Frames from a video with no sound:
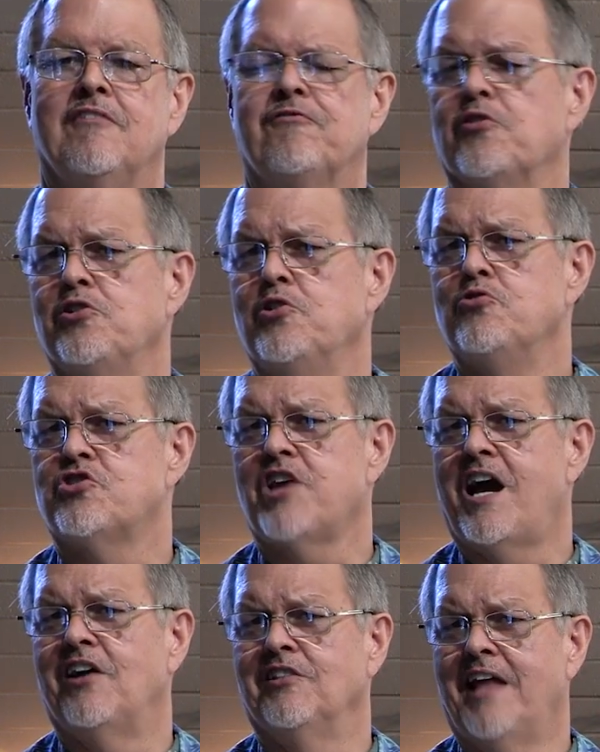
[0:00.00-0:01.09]
for you
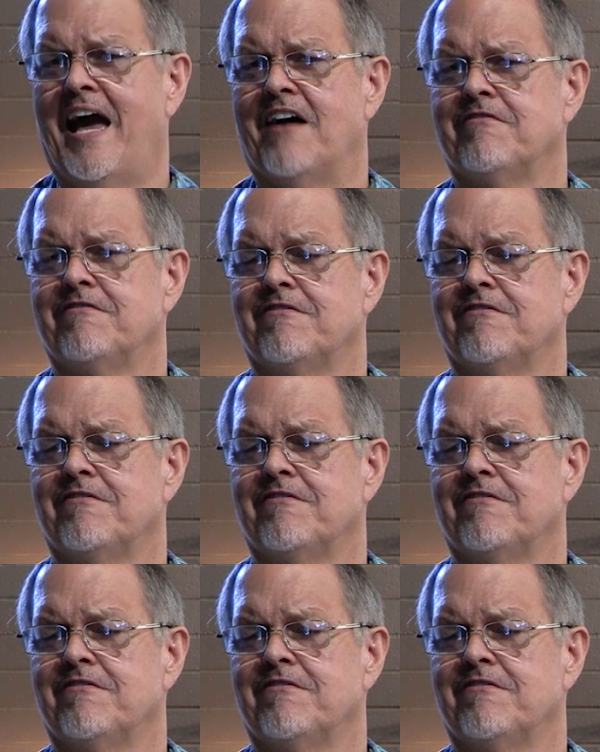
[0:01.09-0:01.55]
shall laugh.